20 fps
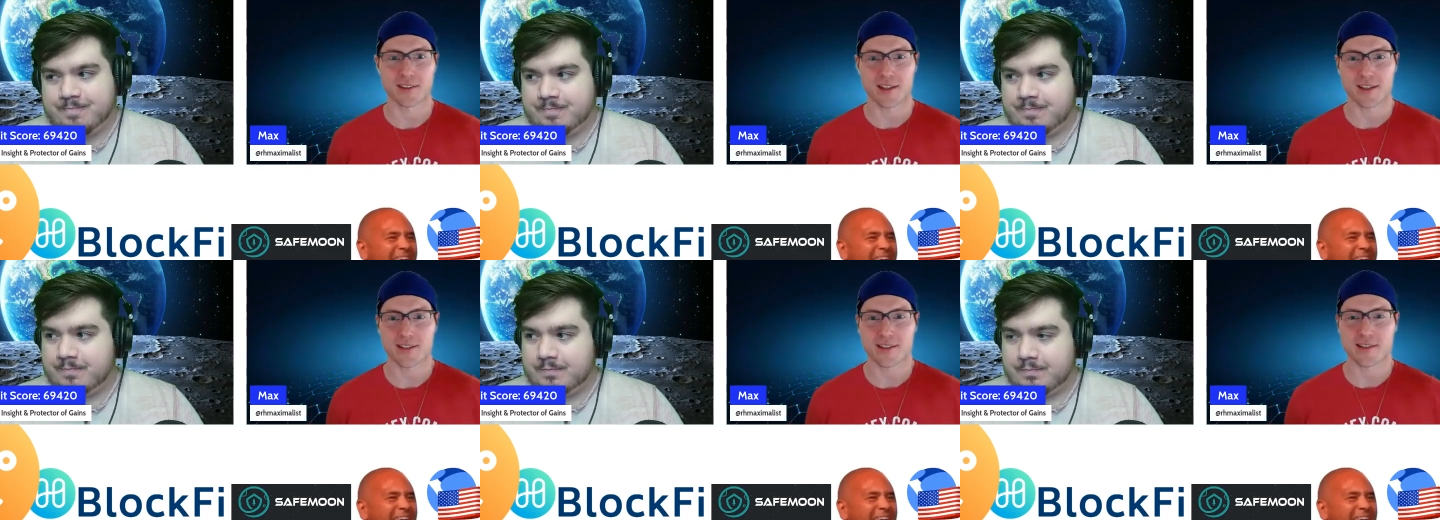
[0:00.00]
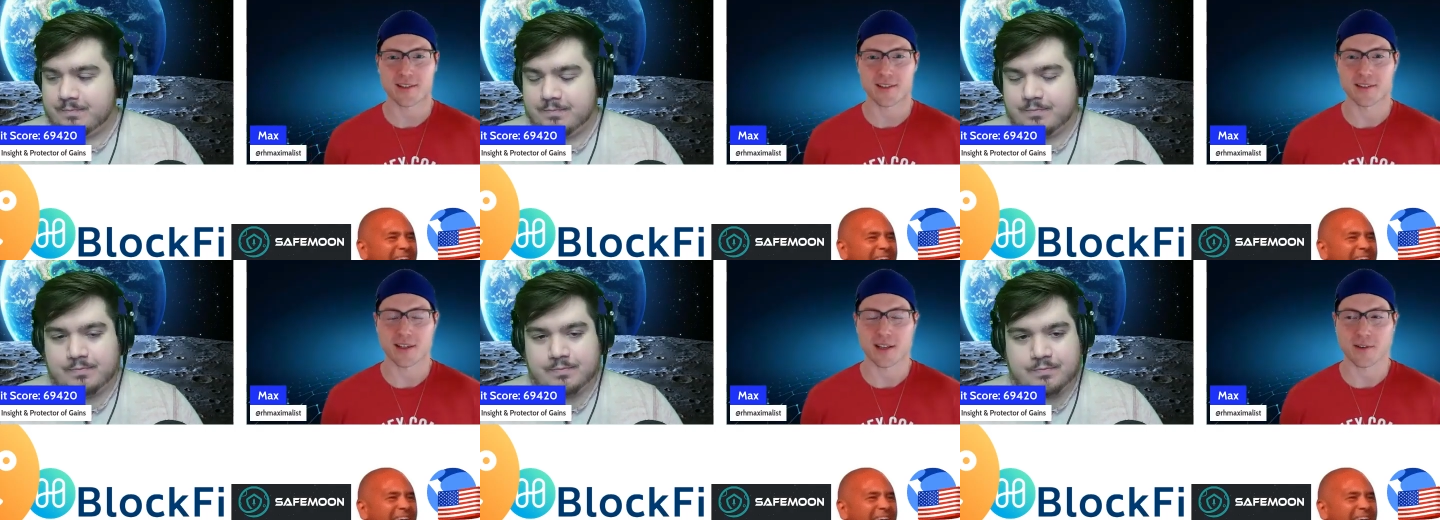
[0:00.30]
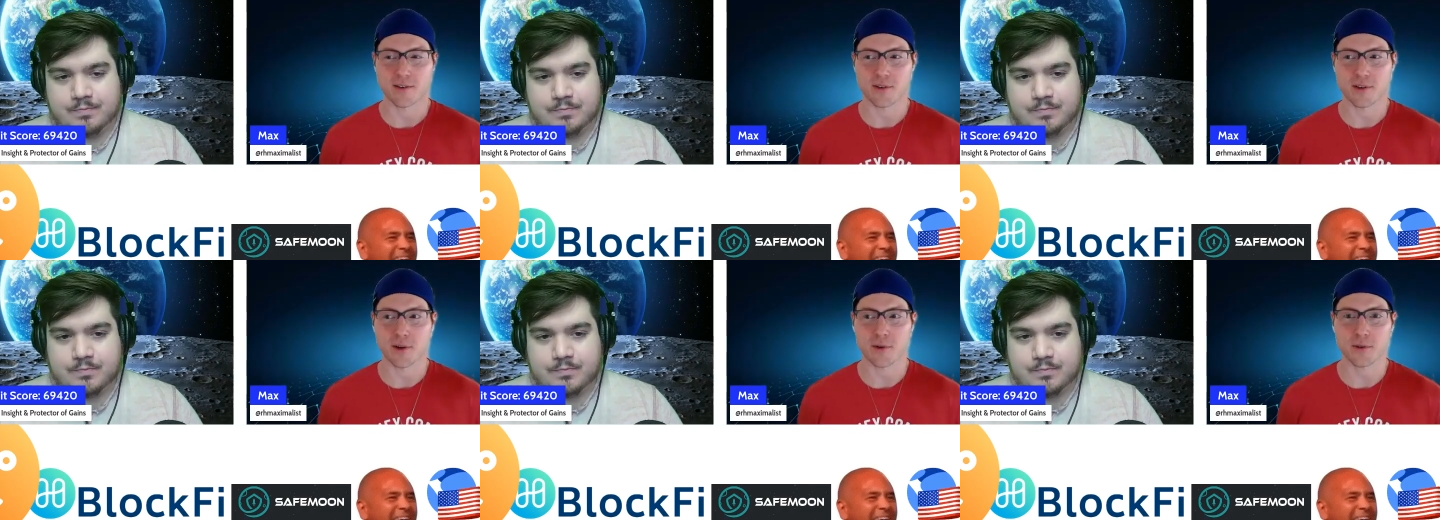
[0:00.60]
Speaker 1: that's
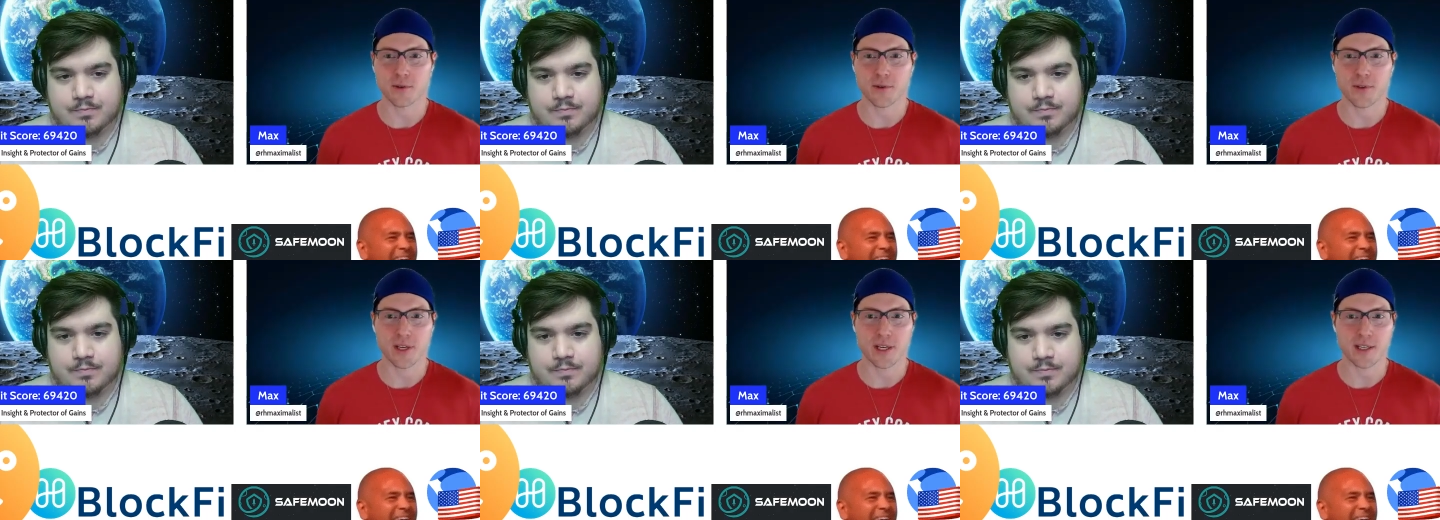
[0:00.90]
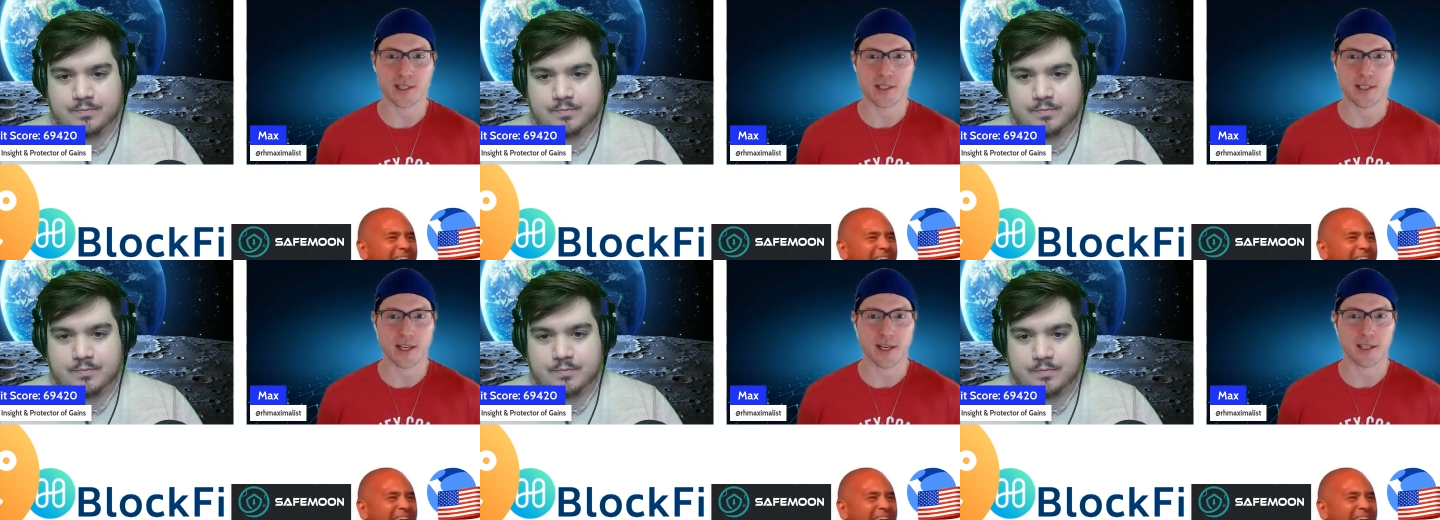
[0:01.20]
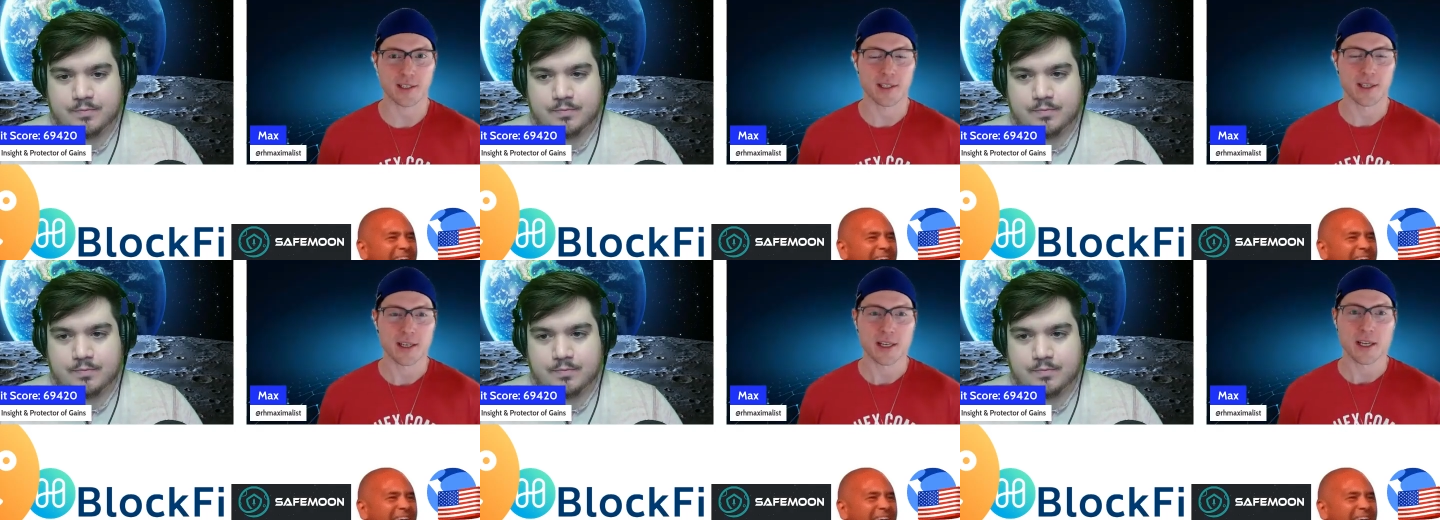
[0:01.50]
those are things
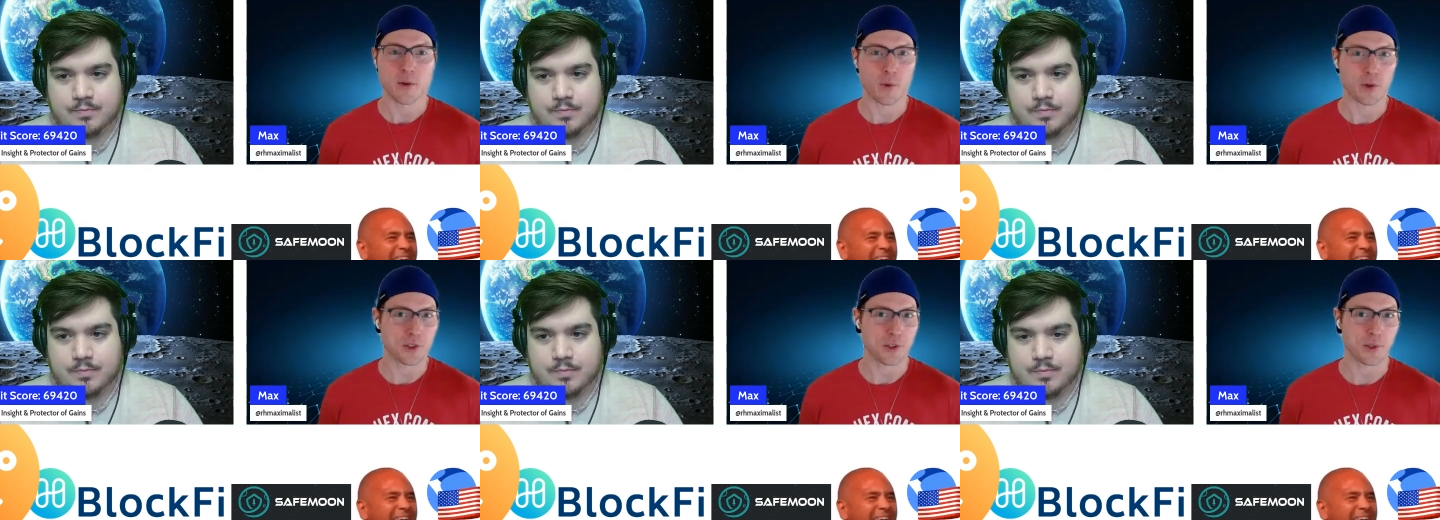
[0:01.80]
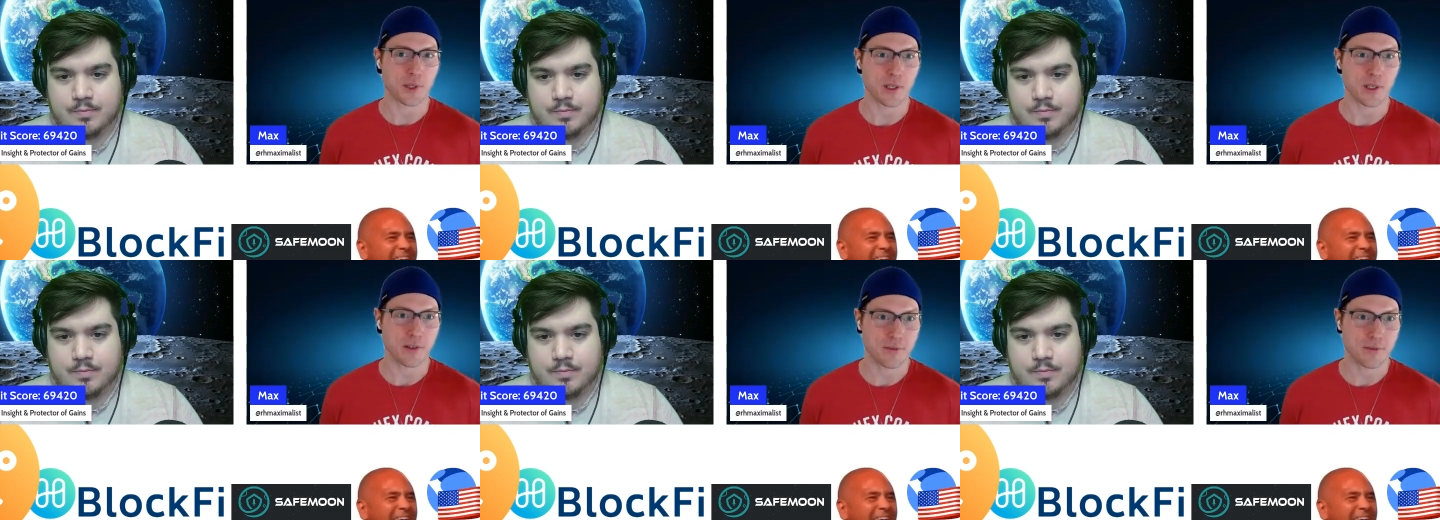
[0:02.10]
that once you get